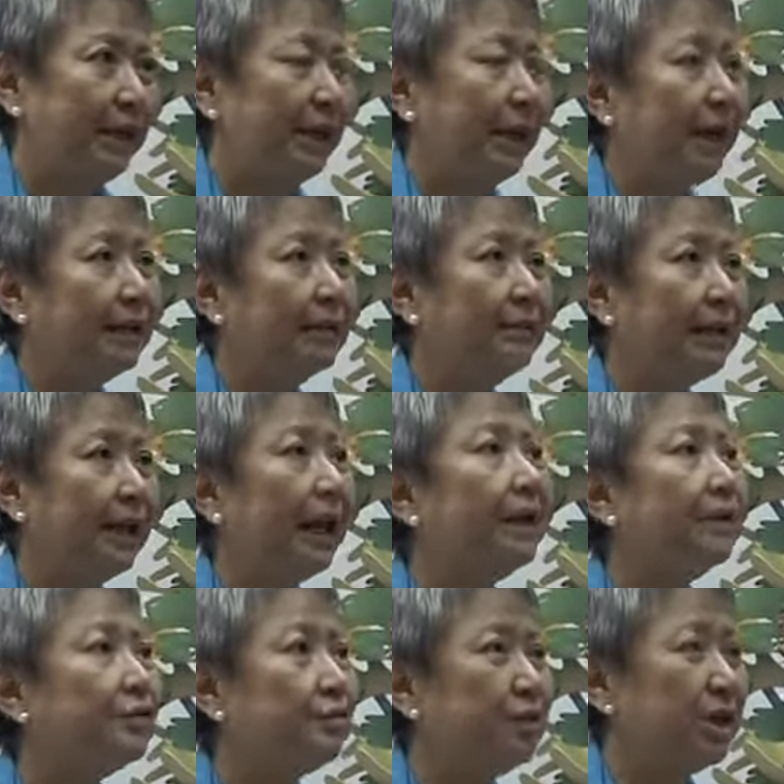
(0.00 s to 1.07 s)
and the
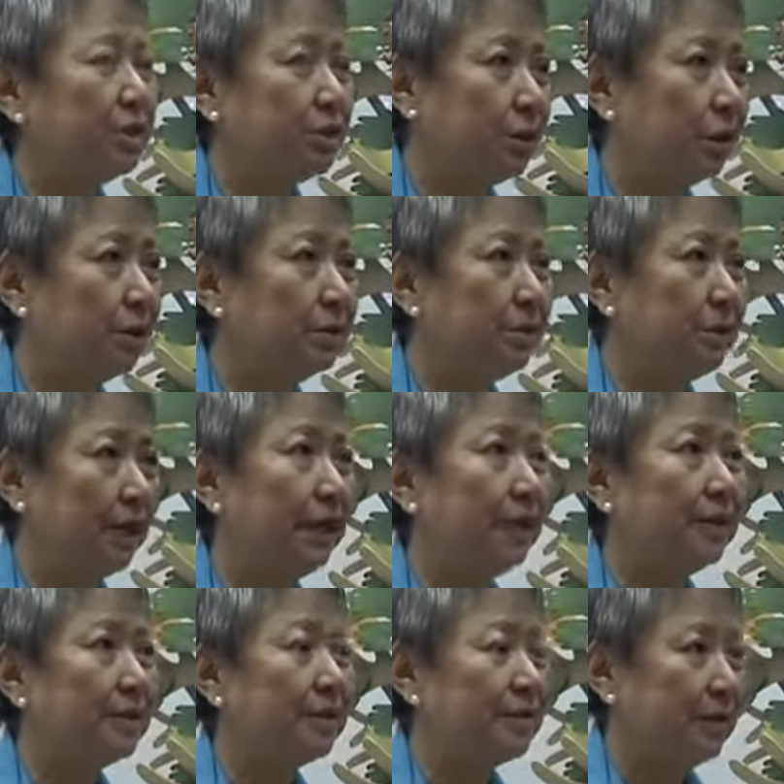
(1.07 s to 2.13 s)
end result
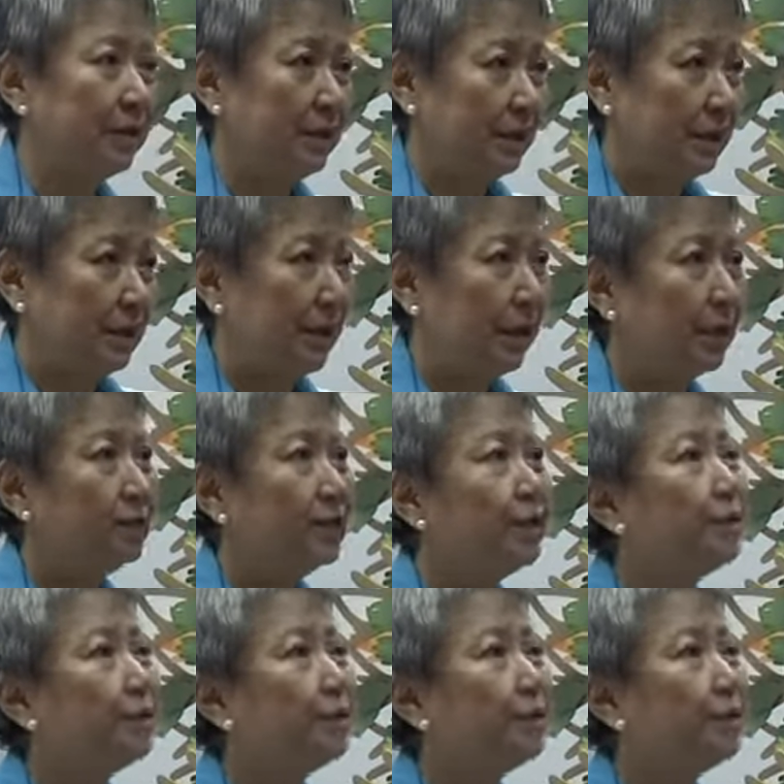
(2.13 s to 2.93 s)
is the